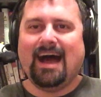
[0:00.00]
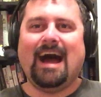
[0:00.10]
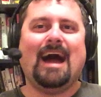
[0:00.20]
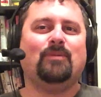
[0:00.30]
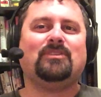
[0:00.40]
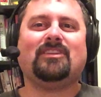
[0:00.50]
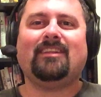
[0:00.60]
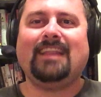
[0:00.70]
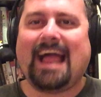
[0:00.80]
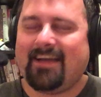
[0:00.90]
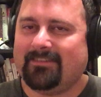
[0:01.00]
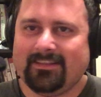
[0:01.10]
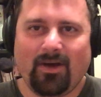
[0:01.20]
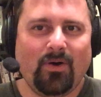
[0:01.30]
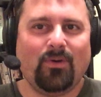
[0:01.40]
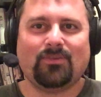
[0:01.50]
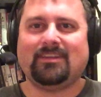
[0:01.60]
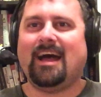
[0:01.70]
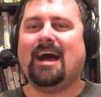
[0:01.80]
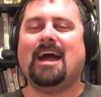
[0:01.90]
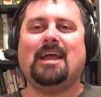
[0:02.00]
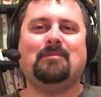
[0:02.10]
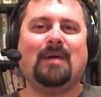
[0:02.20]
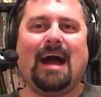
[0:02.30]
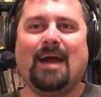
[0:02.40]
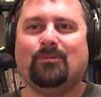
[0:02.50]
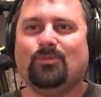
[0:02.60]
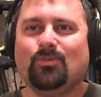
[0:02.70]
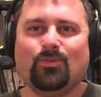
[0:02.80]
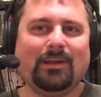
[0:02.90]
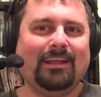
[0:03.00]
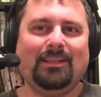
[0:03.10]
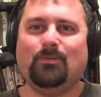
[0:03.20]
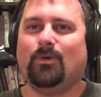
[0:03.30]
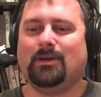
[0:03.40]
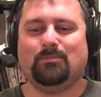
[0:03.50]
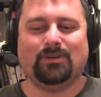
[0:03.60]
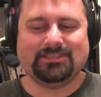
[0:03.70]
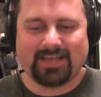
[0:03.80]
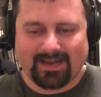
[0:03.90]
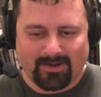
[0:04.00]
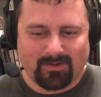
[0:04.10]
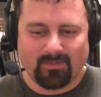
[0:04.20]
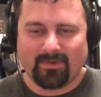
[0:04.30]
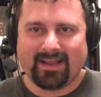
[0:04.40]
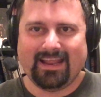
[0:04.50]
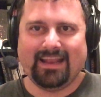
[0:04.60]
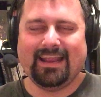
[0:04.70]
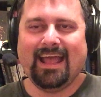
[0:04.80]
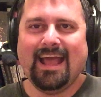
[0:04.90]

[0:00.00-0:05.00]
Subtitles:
I was laughing the whole time. I really wanted Breezango to win it,